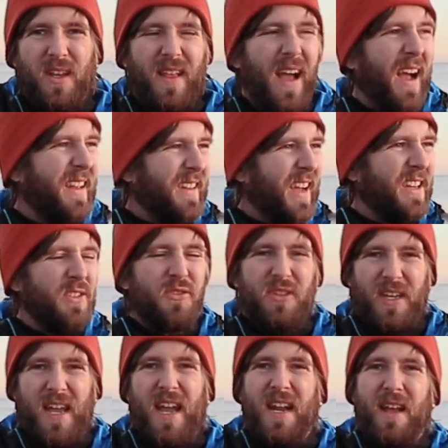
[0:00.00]
Like that. I use
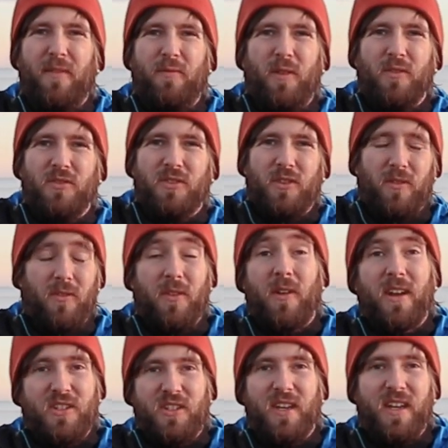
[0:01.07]
the Canon RP ones.
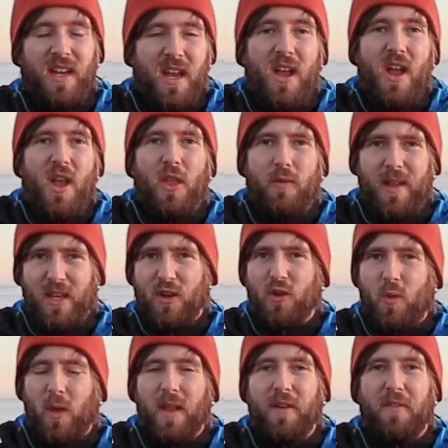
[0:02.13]
They're really
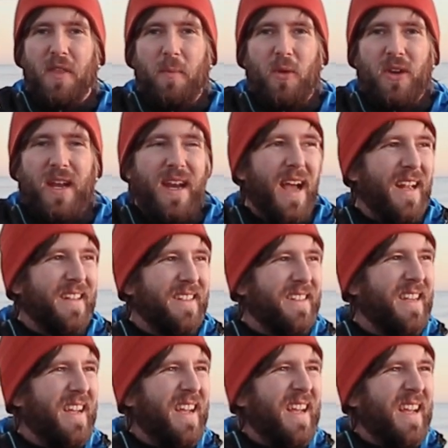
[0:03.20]
good quality for the money, and
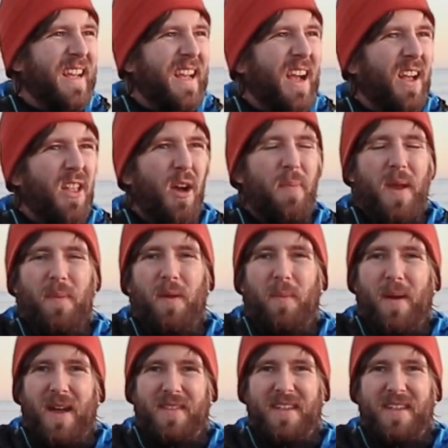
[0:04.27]
a lot of people buy